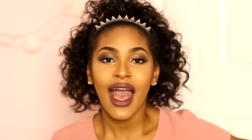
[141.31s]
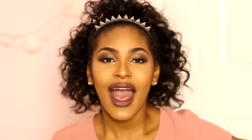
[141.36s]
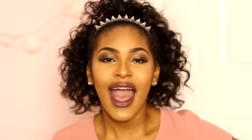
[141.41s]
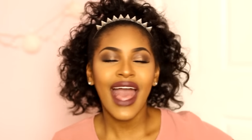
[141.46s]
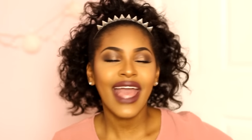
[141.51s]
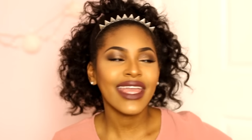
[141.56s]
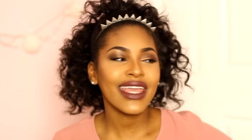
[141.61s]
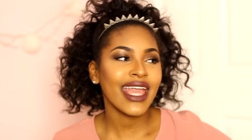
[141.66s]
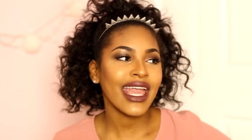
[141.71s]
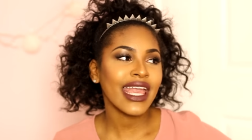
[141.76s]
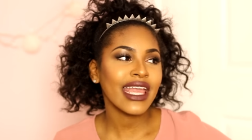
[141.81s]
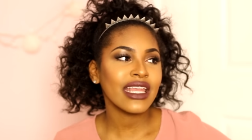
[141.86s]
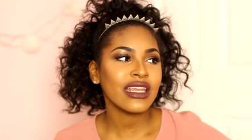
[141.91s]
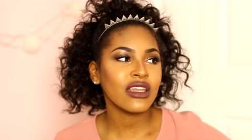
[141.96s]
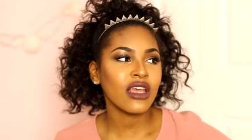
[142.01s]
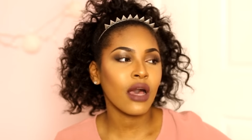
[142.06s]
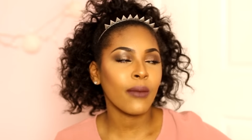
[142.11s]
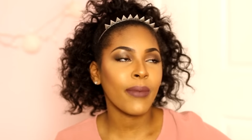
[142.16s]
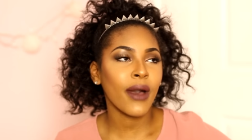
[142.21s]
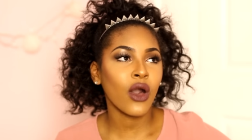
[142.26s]
I
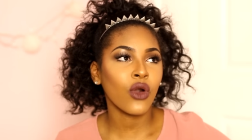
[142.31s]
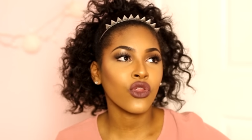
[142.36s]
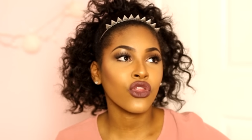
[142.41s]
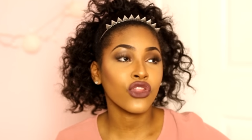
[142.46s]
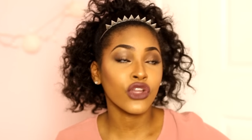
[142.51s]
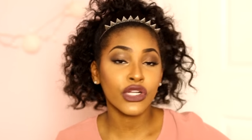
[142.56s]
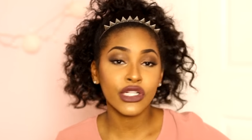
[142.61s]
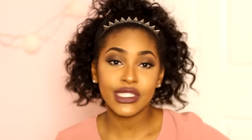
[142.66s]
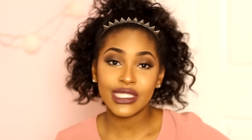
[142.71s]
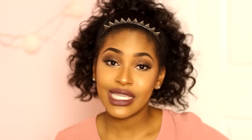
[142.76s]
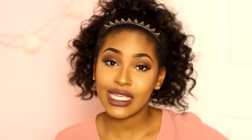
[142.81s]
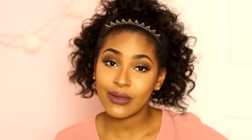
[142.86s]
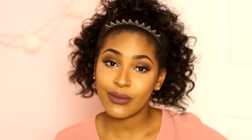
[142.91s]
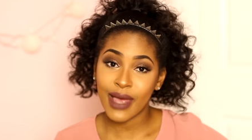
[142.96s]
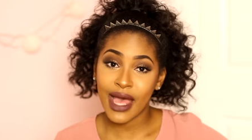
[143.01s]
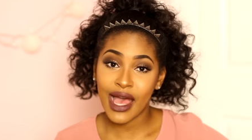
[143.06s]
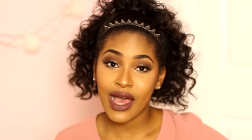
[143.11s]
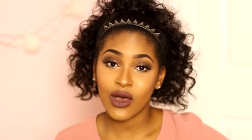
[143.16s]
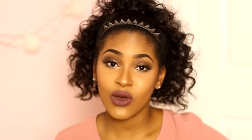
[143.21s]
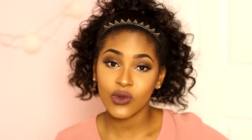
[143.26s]
gained about 13
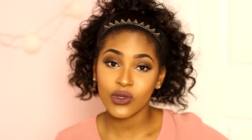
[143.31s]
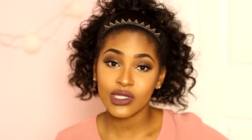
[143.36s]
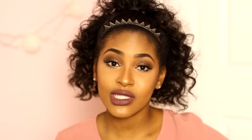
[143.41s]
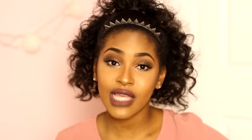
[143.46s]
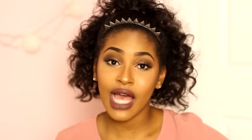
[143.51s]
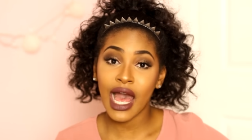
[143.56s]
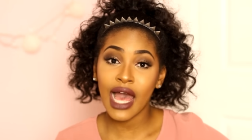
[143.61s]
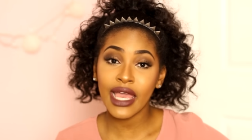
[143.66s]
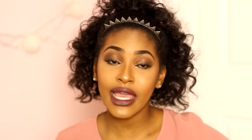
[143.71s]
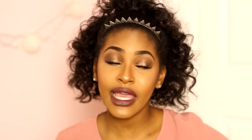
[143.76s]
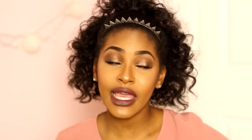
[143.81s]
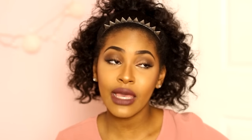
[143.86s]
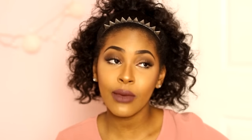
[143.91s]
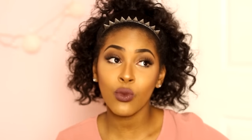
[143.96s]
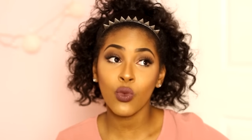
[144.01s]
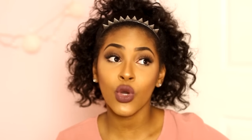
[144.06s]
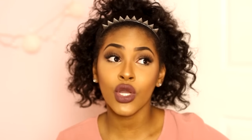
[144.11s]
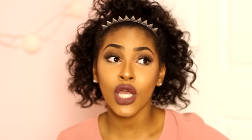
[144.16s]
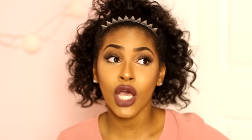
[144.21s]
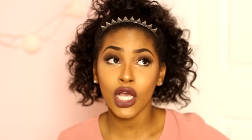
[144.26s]
pounds. I
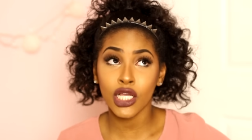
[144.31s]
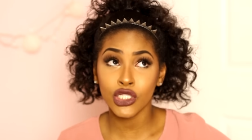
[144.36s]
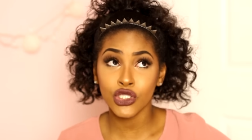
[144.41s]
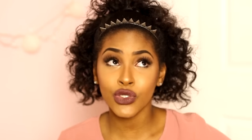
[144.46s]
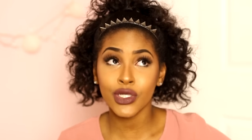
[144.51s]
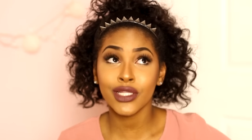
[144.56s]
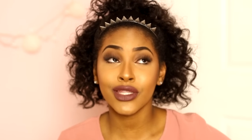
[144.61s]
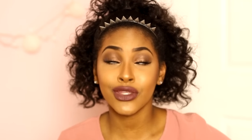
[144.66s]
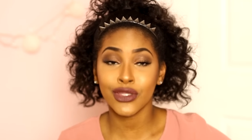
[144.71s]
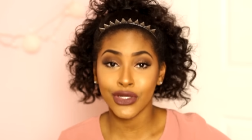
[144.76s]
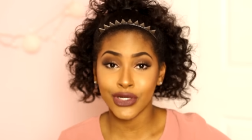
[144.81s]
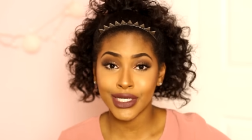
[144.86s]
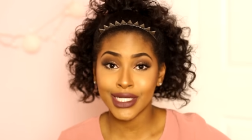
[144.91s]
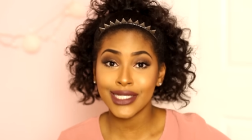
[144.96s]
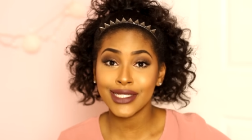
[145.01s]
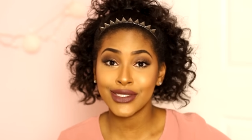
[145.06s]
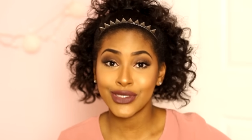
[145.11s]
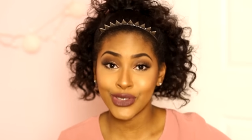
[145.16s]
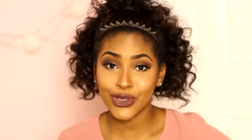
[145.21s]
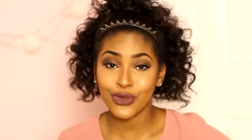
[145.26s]
am
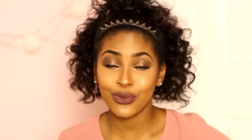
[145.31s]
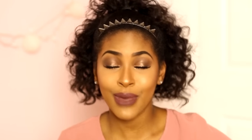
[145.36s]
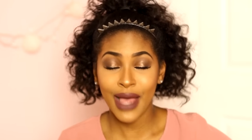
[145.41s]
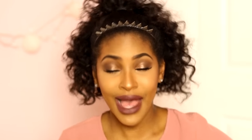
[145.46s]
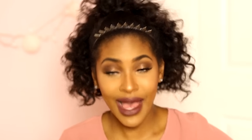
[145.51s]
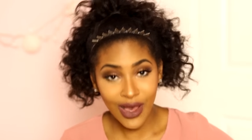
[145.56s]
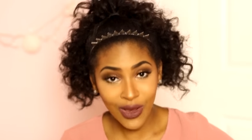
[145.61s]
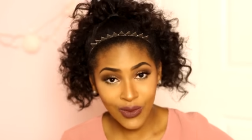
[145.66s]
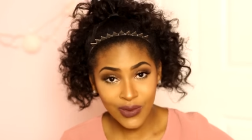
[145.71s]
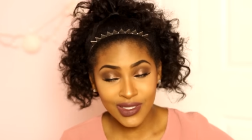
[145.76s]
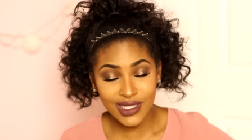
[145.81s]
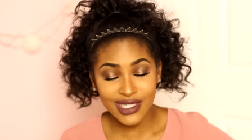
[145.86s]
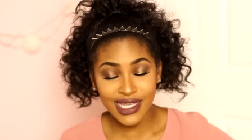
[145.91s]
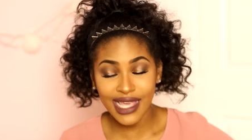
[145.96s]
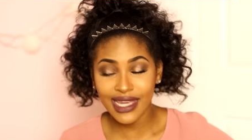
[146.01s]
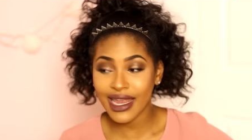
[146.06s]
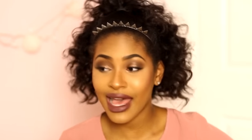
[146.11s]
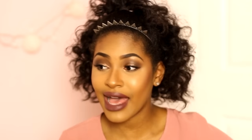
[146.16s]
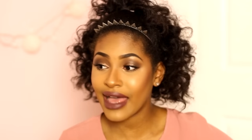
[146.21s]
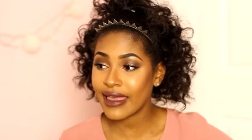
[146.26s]
132 pounds
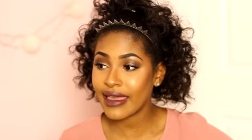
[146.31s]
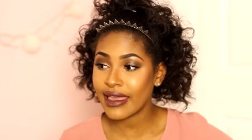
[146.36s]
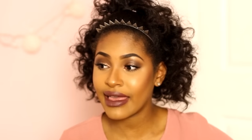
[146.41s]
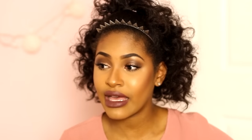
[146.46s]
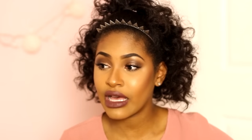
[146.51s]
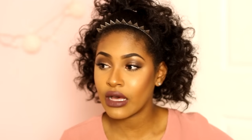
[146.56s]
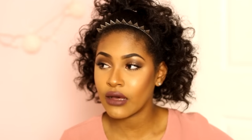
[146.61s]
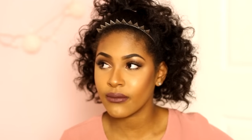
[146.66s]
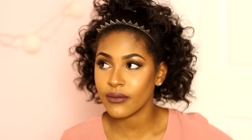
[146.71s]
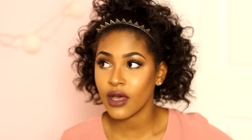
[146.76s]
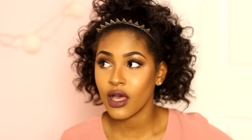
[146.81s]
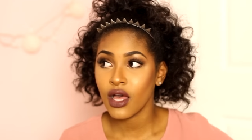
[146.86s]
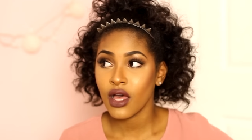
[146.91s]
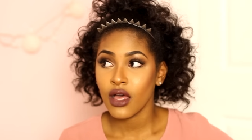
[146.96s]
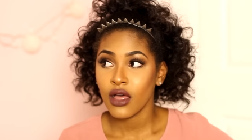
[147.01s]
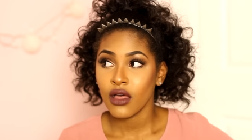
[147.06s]
and I am